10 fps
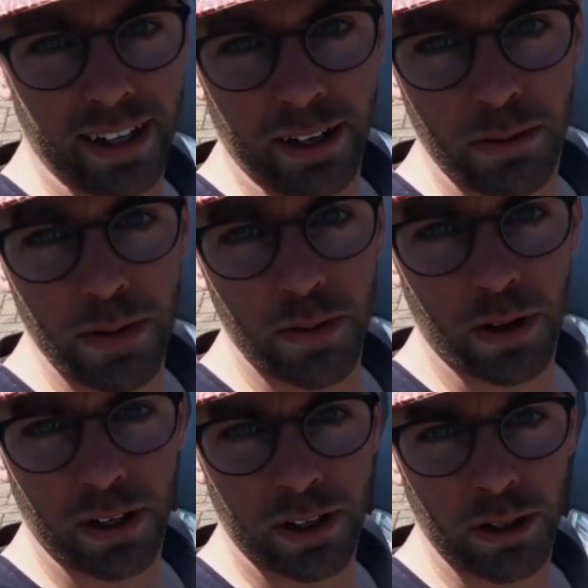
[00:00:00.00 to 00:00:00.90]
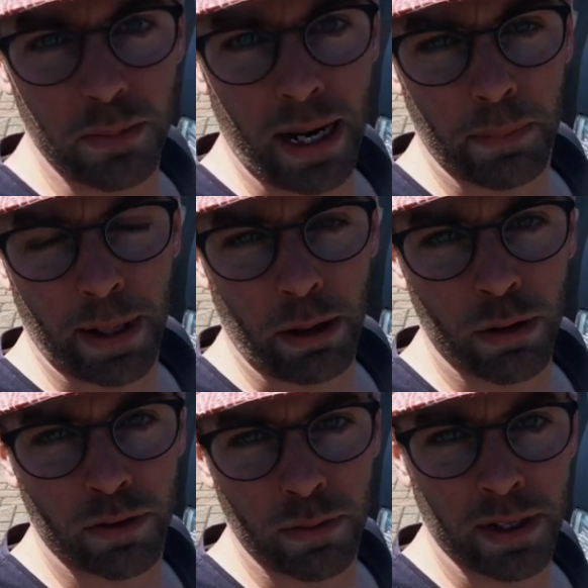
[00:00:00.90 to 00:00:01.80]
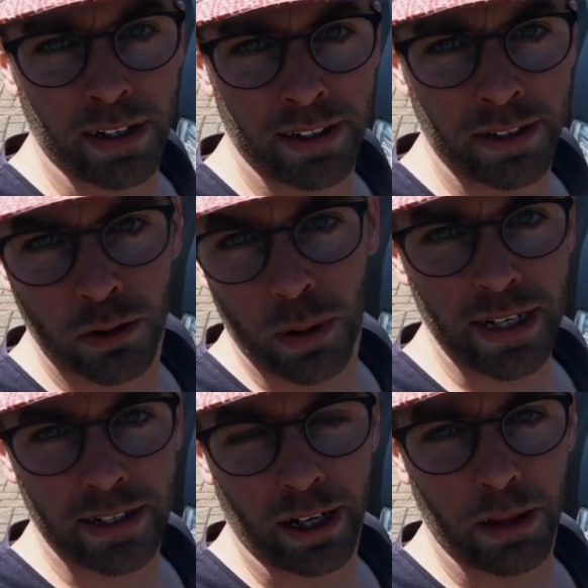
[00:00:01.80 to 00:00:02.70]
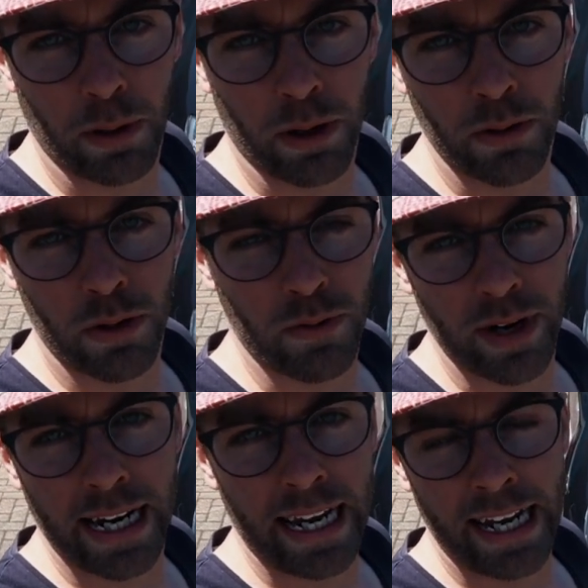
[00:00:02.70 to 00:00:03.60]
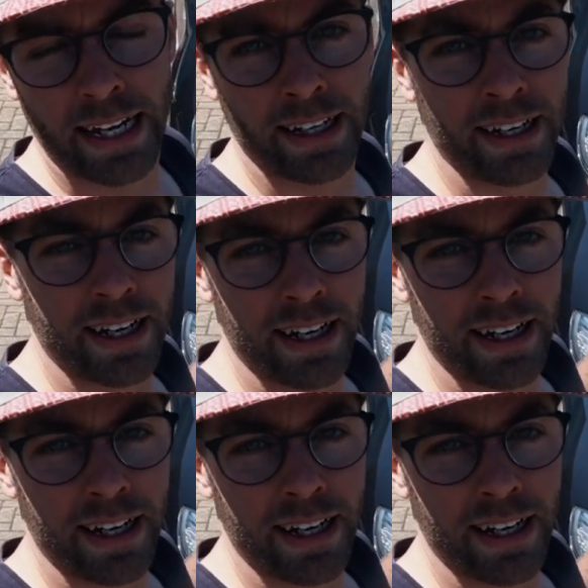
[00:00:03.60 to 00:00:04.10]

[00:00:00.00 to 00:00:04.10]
we've got a good amount of power from a twin turbo 3 litre